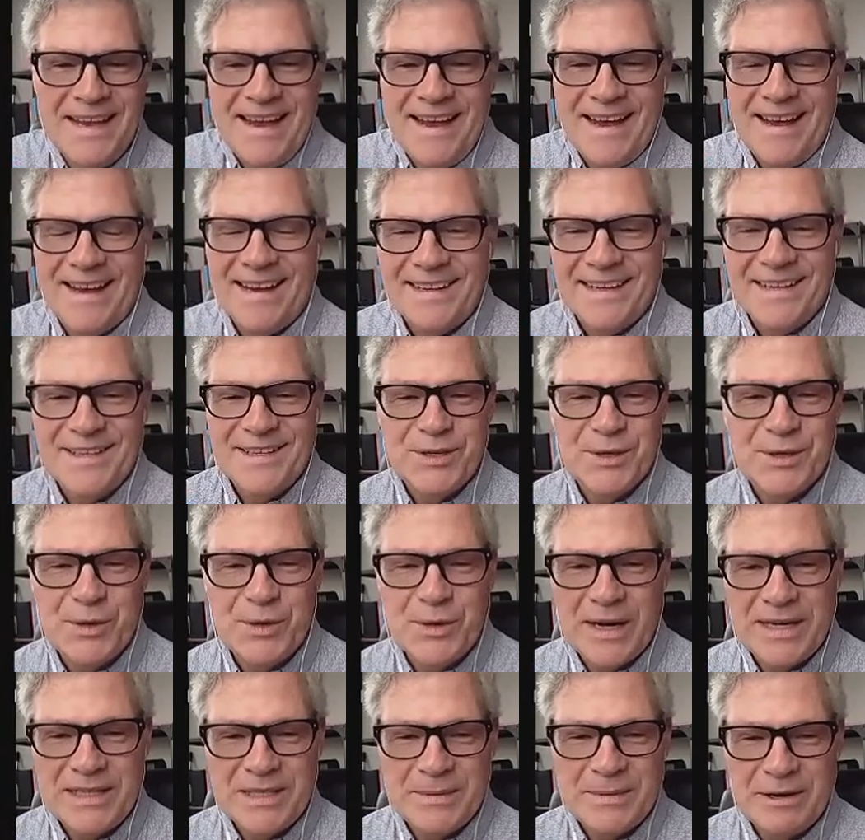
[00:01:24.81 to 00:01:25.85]
It's so
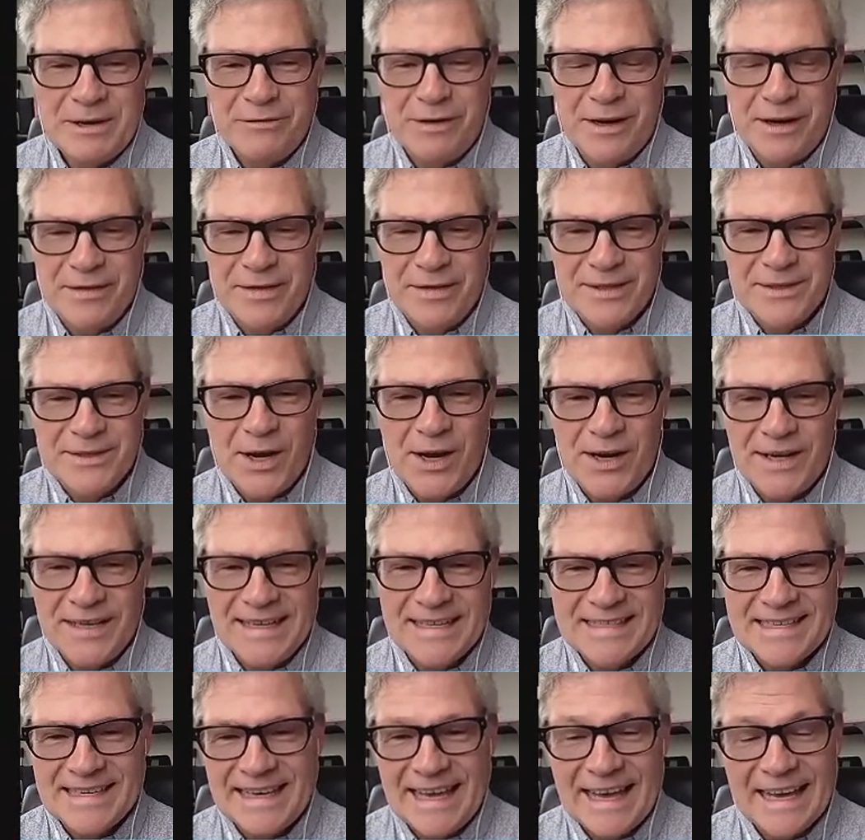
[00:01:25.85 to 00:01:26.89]
great to be in front of this
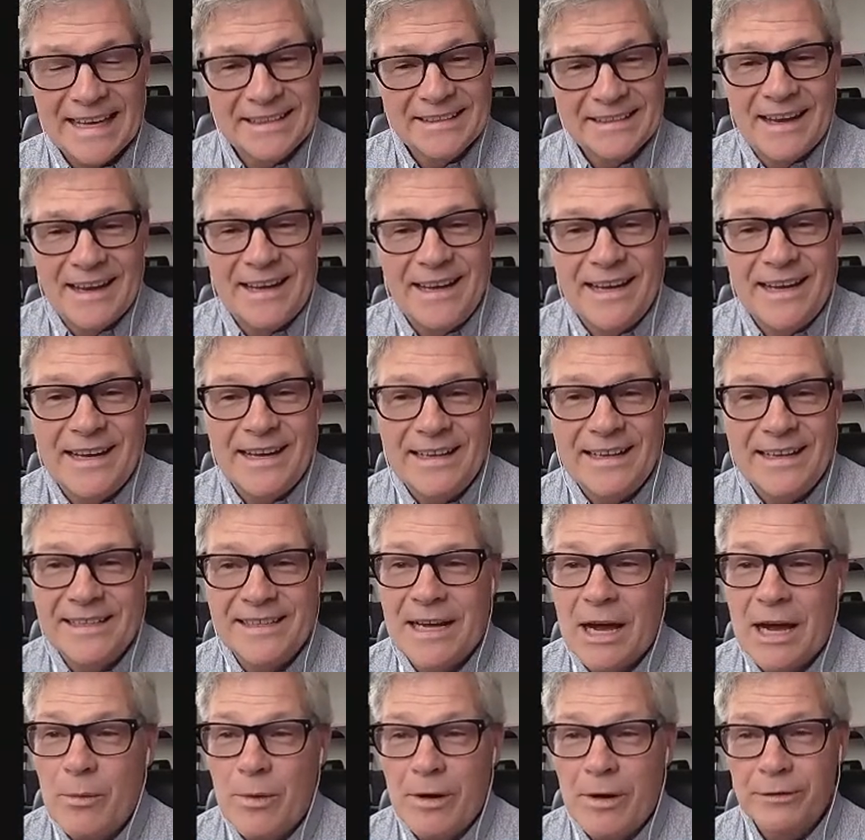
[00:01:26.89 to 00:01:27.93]
audience again,
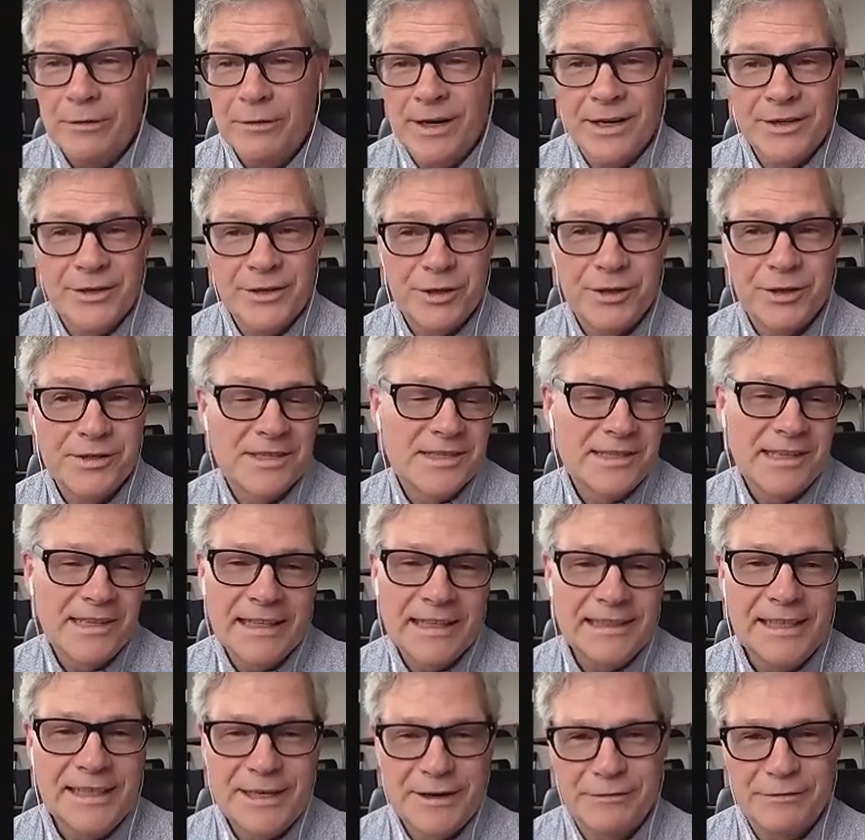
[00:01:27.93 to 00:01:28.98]
however, under
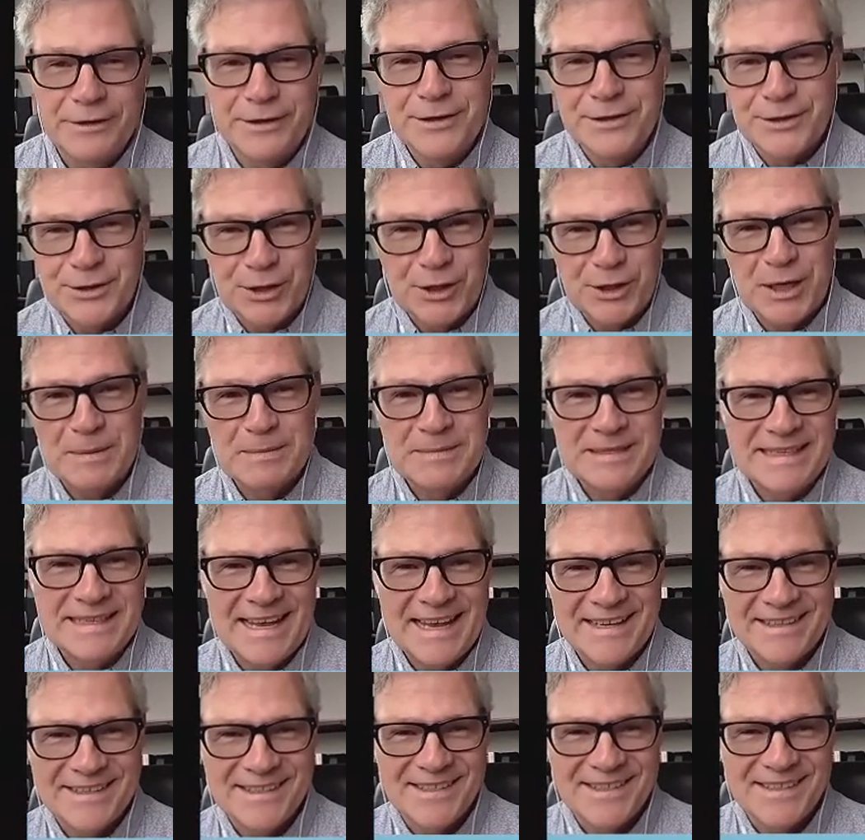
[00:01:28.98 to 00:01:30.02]
slightly different
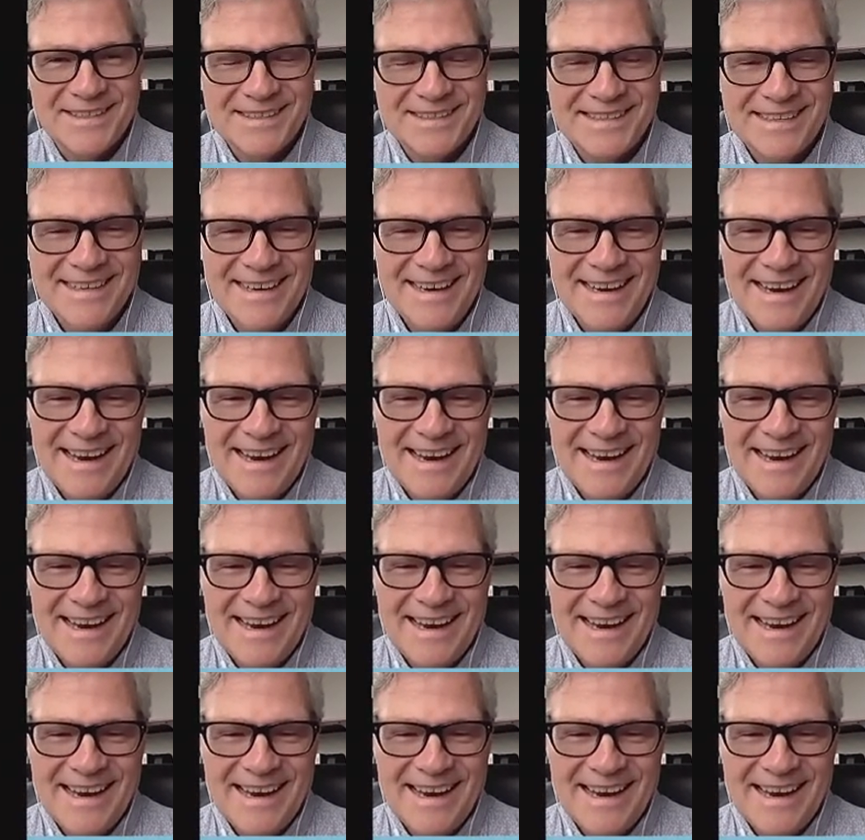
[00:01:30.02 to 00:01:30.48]
circumstances.